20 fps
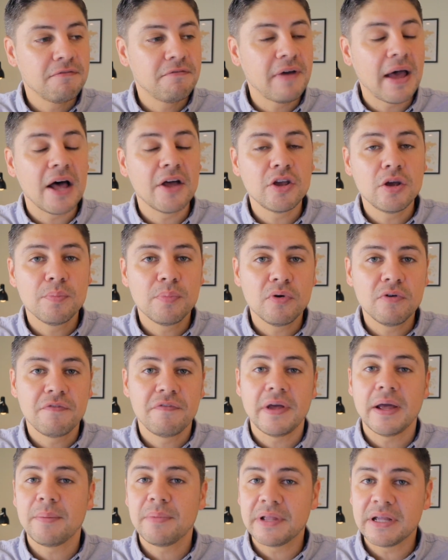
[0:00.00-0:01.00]
valuable
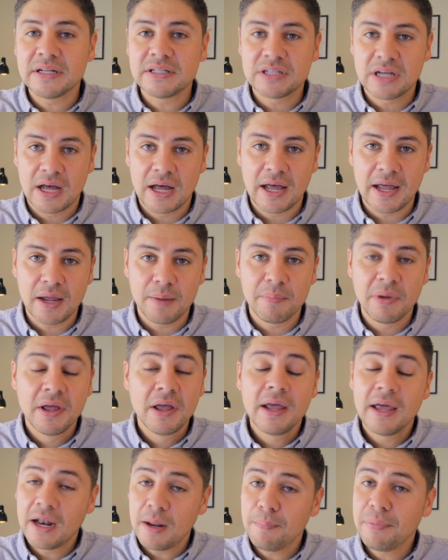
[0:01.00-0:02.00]
family time.
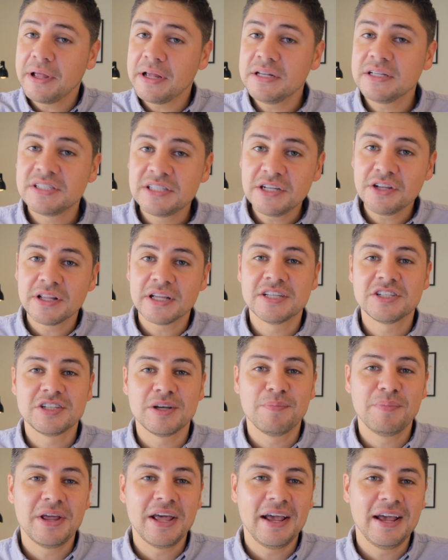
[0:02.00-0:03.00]
And I plan to steal this
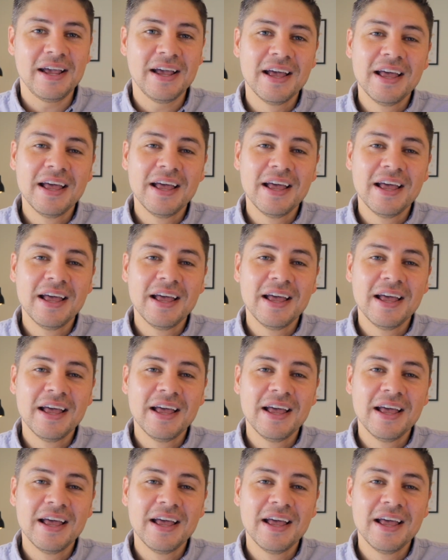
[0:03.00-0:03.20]
someday.